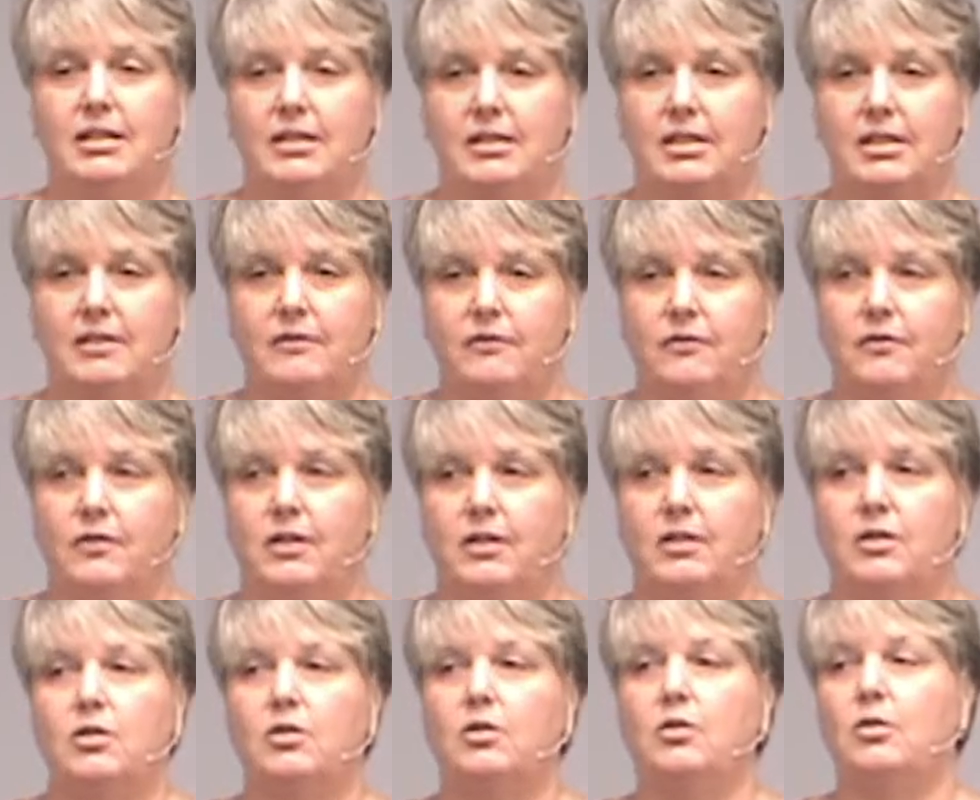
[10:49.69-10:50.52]

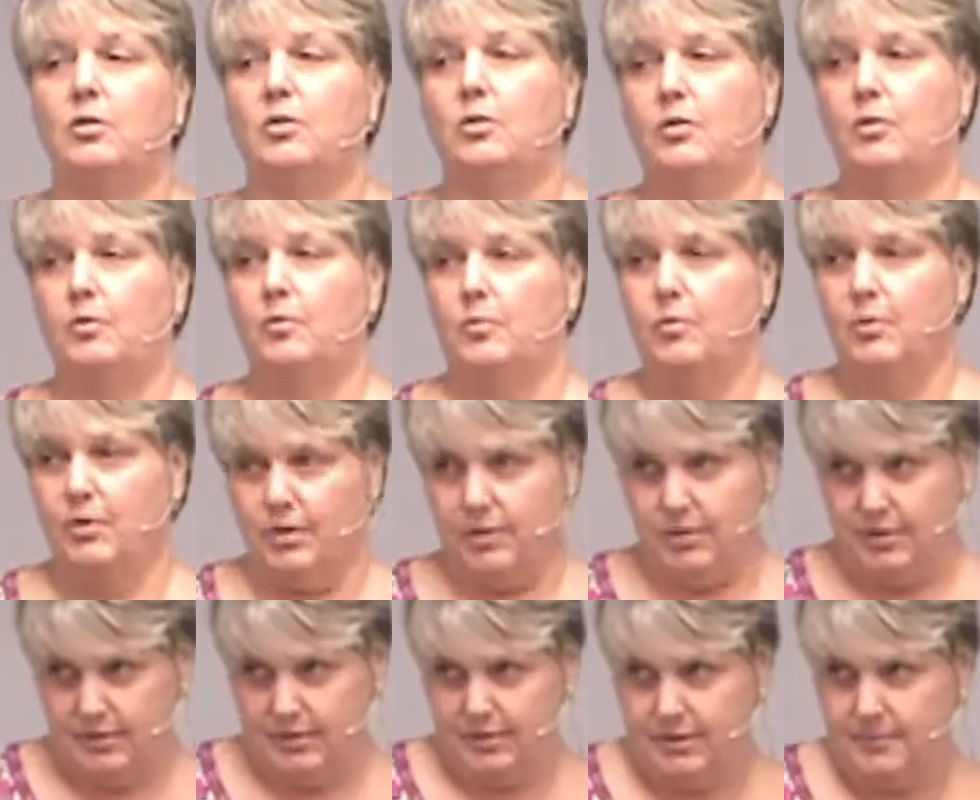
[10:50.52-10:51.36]
different
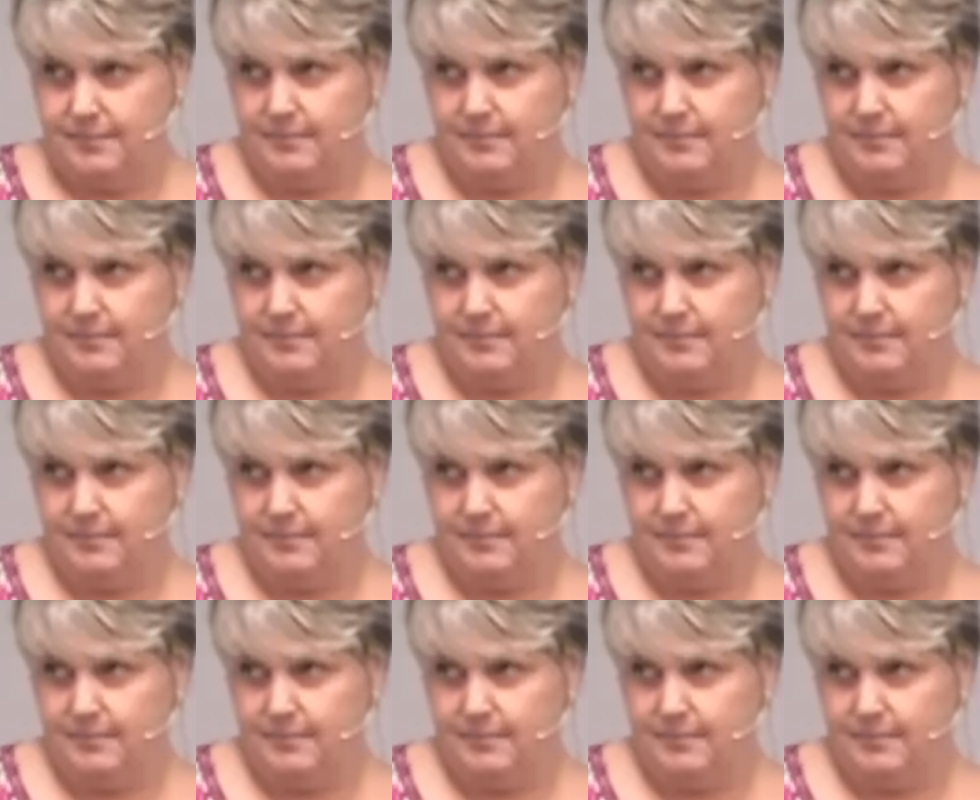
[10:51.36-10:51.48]
world.